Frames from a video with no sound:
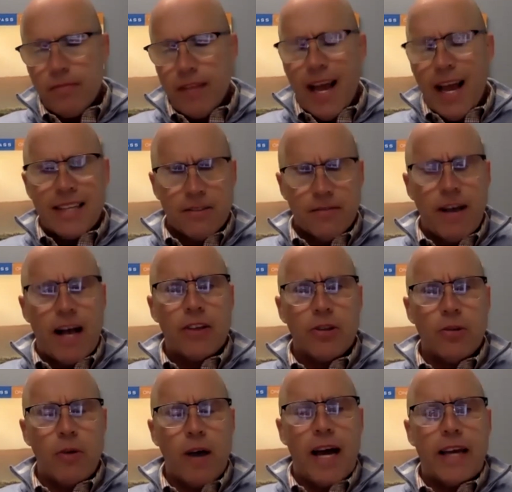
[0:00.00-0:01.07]
as a
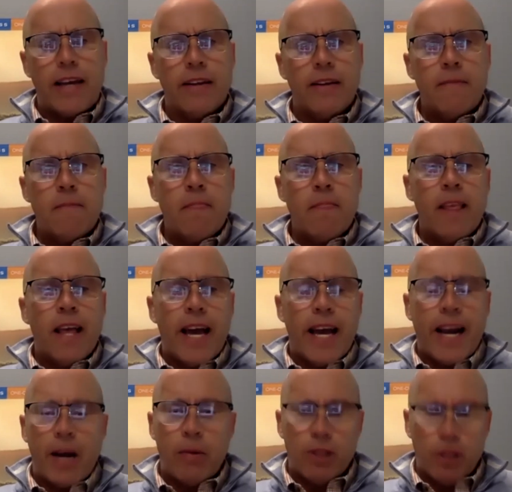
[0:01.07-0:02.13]
value add. And
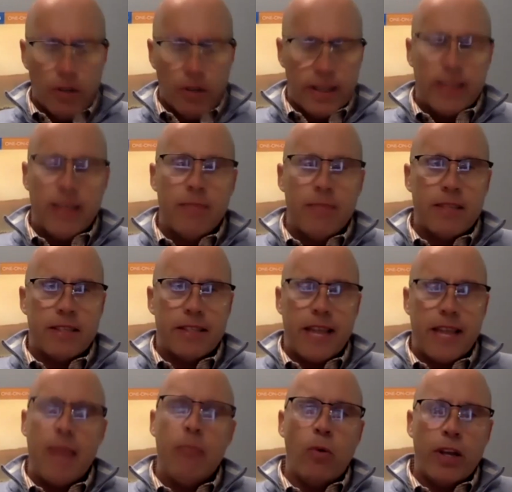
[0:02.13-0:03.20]
I would look at them the
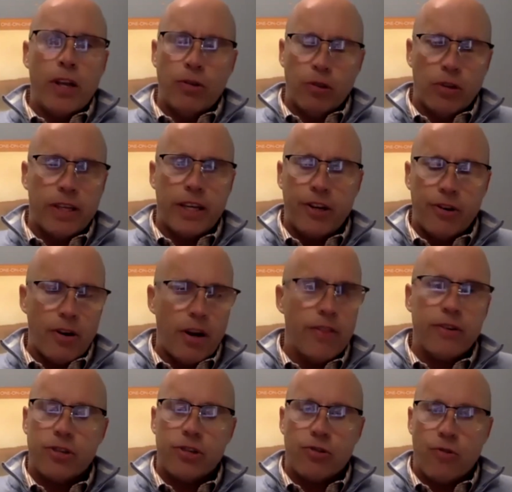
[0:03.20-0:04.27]
same way you look at your
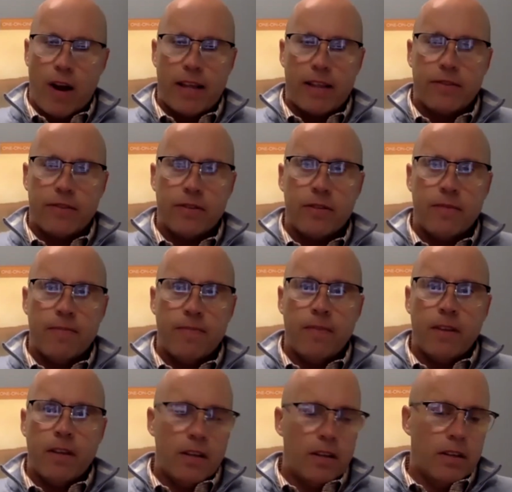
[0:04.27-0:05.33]
other strengths
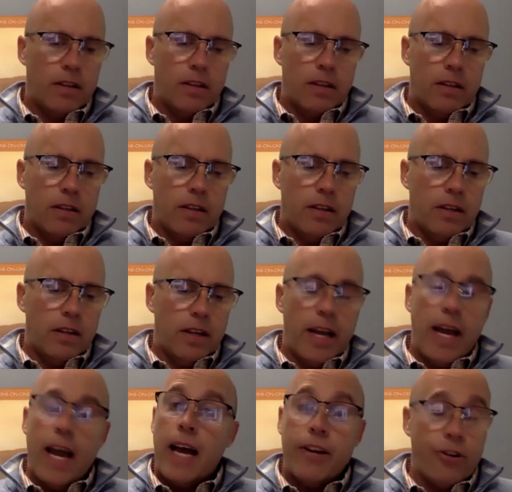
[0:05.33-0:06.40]

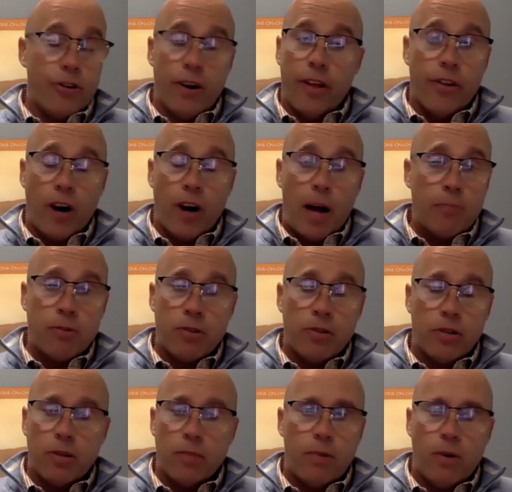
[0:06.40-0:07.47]
and your other optional
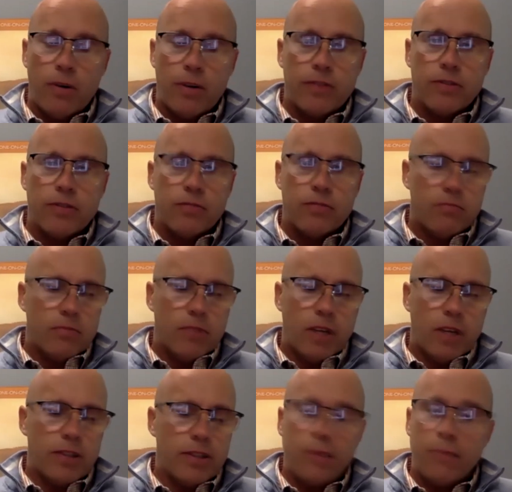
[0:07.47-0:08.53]
components. A
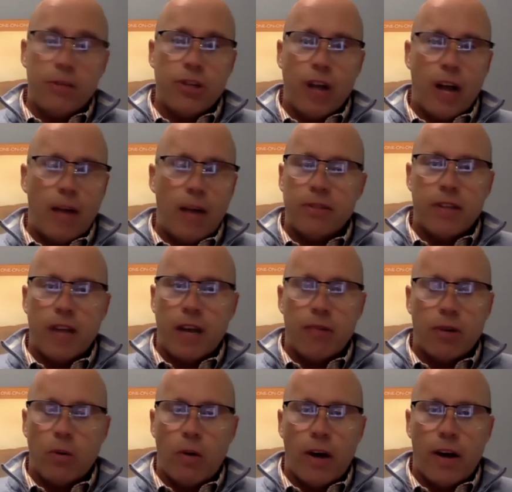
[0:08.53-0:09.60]
summer job is not
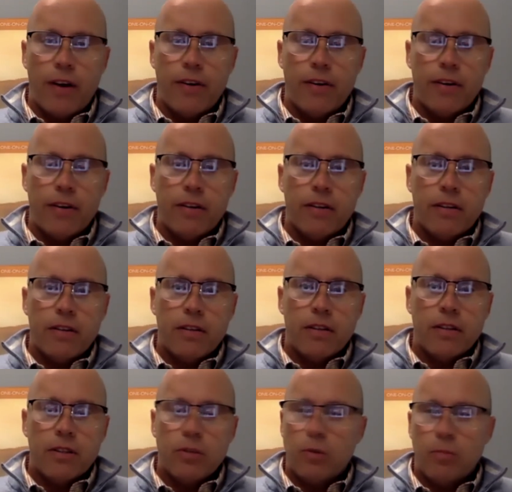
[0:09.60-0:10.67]
required
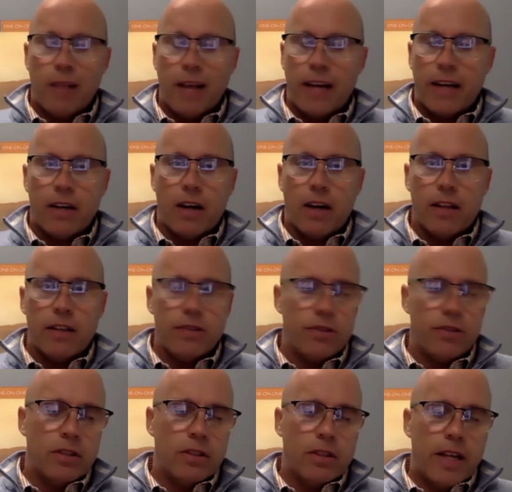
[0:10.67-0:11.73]
to apply to college.
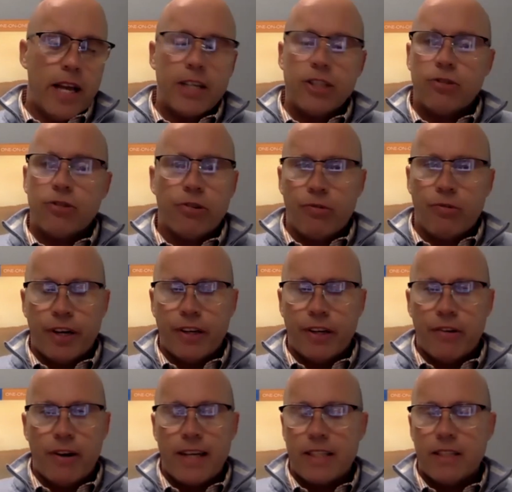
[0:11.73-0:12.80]

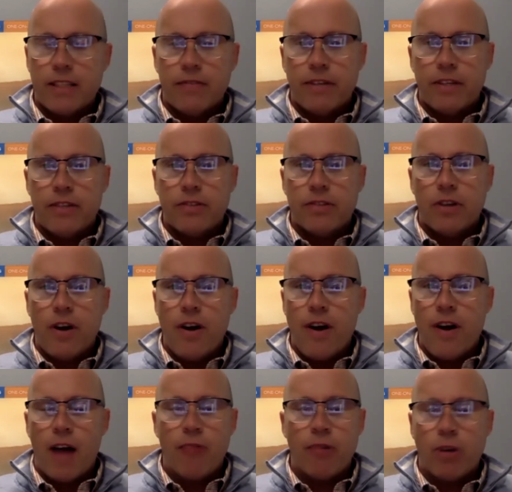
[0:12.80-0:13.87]
Extracurricular activities are
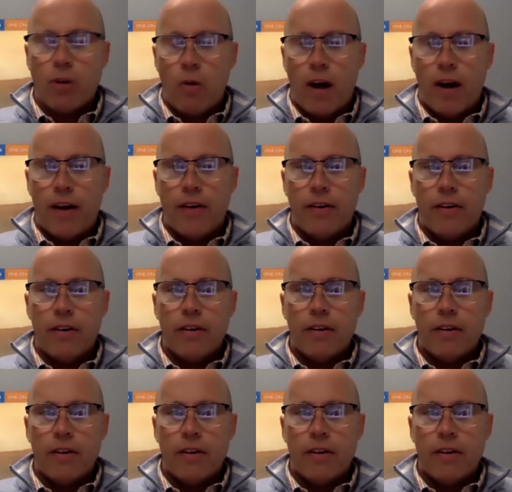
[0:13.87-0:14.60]
not required.